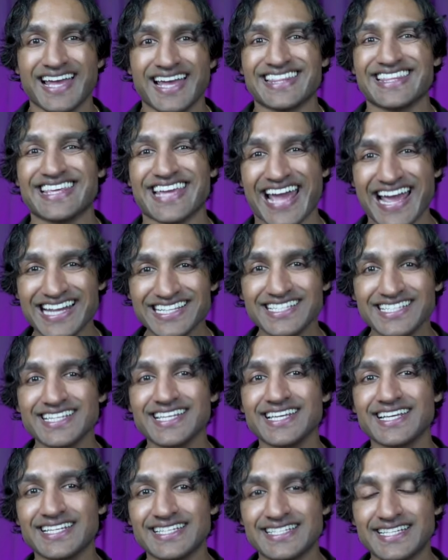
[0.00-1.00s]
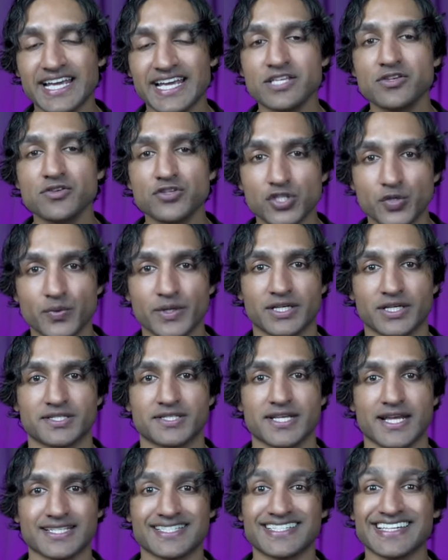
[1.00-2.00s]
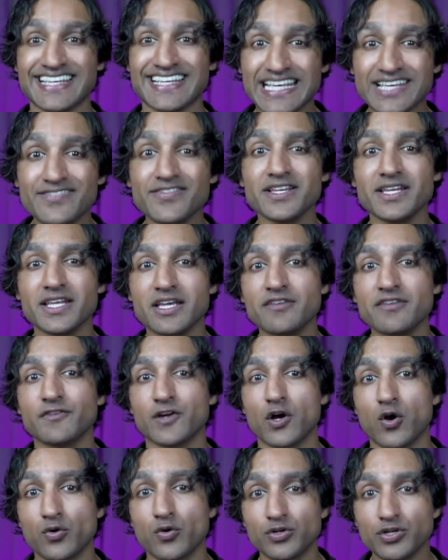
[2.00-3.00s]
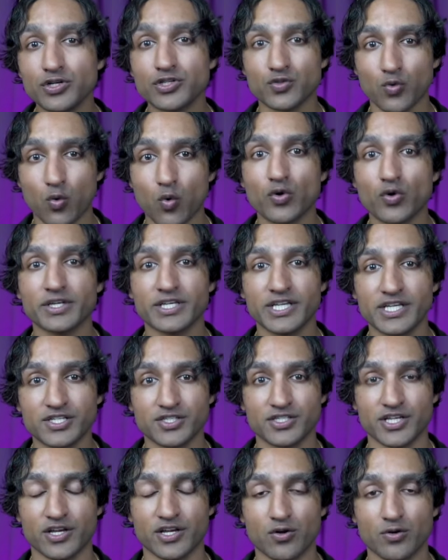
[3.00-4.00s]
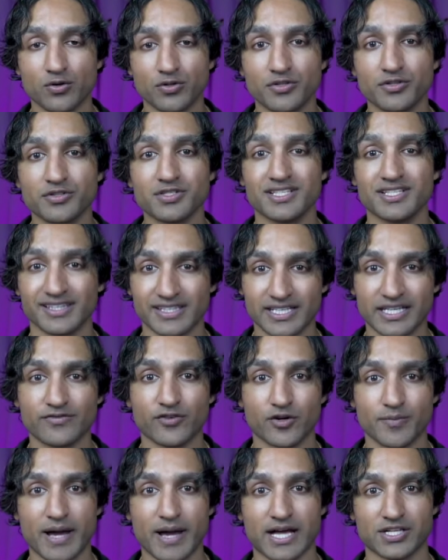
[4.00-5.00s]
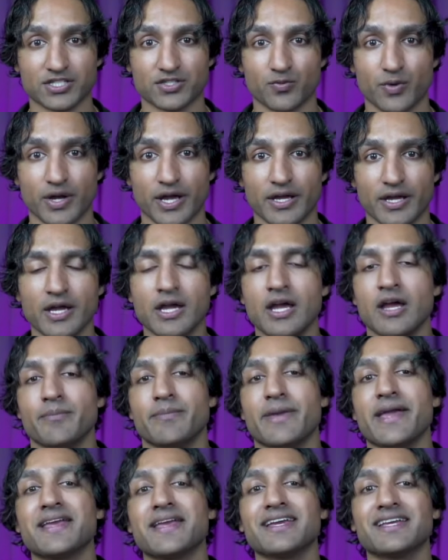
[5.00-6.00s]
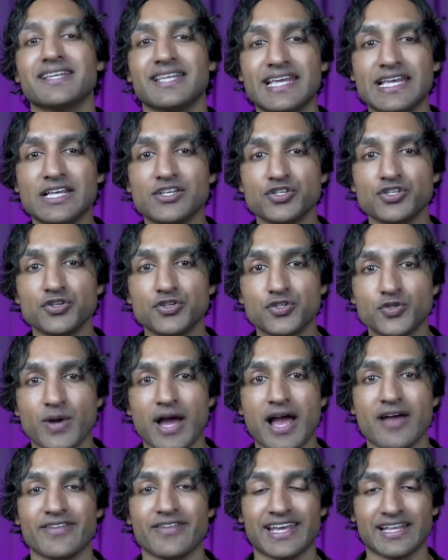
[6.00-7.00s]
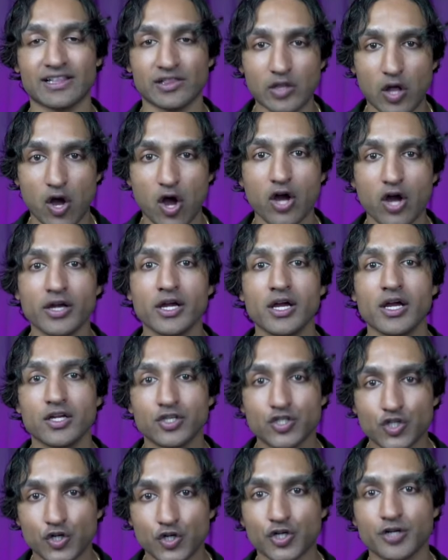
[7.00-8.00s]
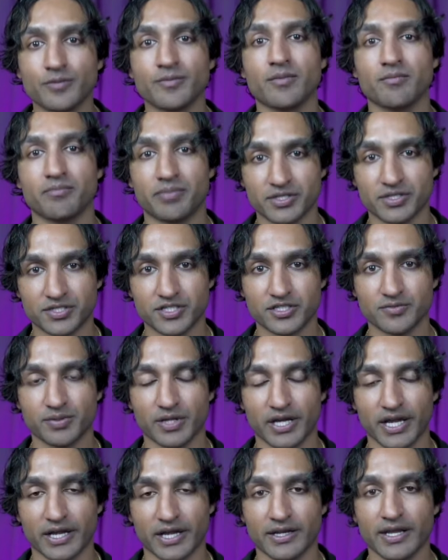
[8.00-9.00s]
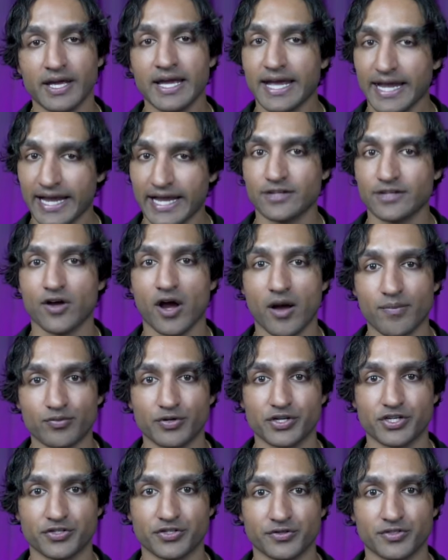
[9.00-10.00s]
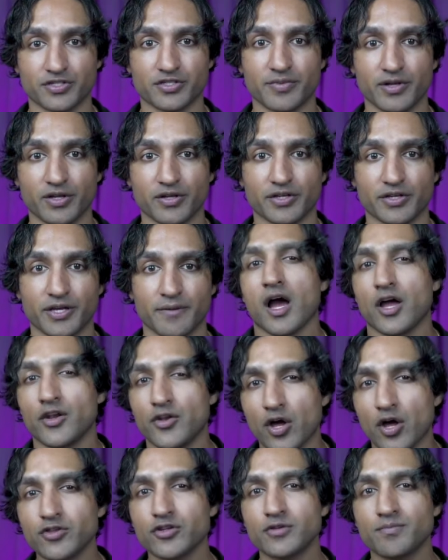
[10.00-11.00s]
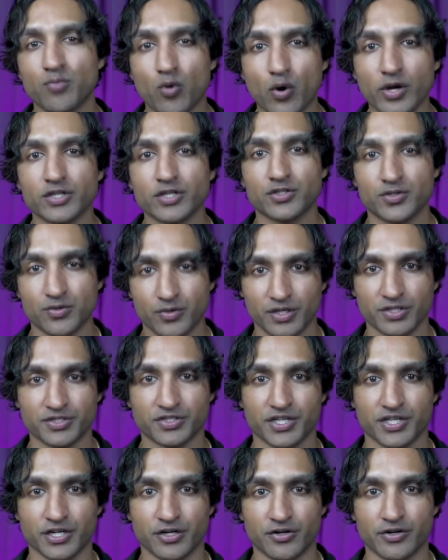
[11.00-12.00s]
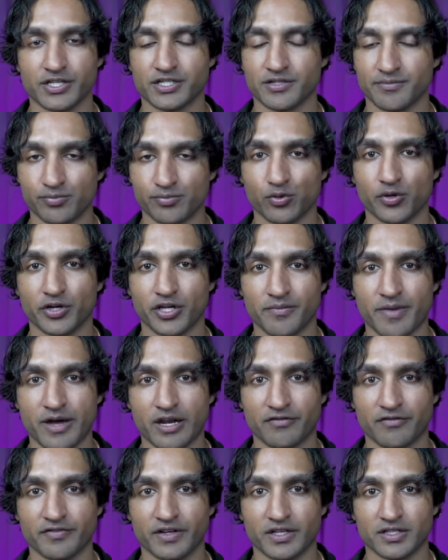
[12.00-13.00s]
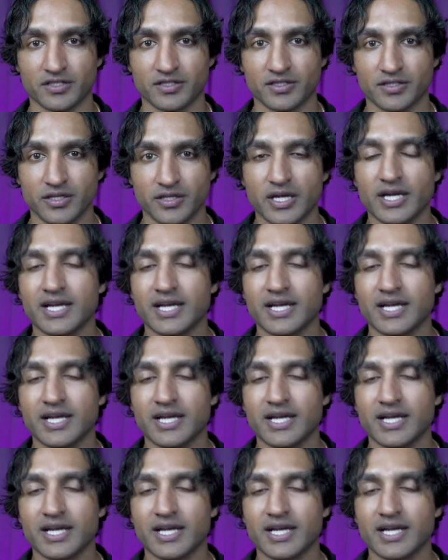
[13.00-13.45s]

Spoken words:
The entity continues to exist even if owners or key stakeholders leave or pass away, making it easier to have a long-term business plan and operational stability. Another point to consider is employee benefits.